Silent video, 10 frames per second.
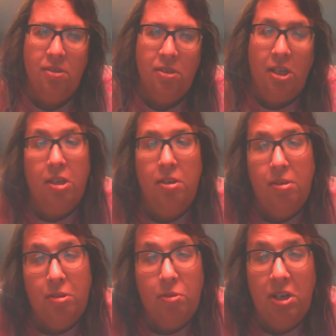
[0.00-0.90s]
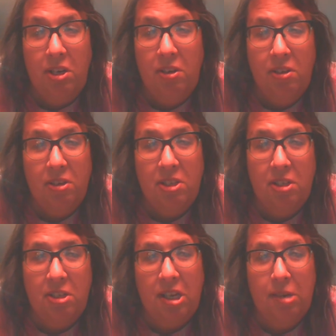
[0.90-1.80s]
3 to
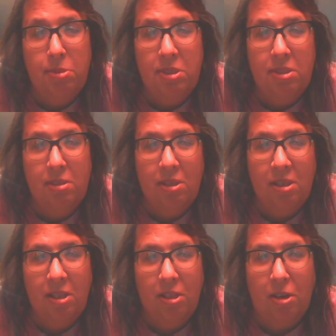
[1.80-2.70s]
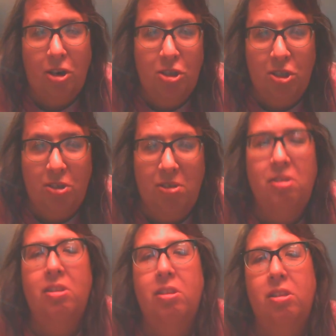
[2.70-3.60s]
10 times larger
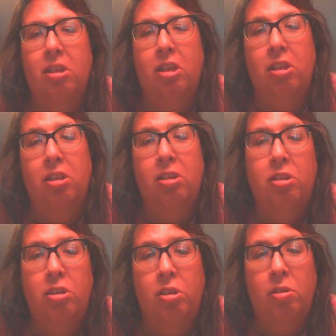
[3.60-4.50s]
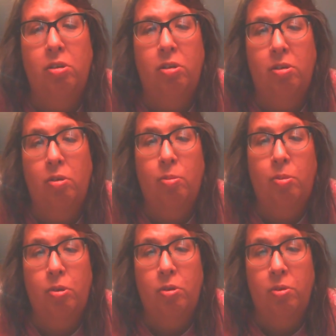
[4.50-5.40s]
than your
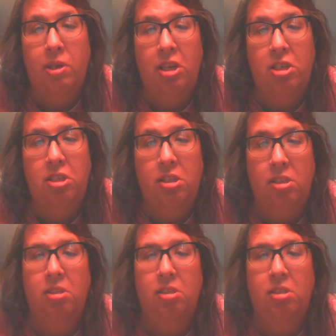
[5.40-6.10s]
normal creation.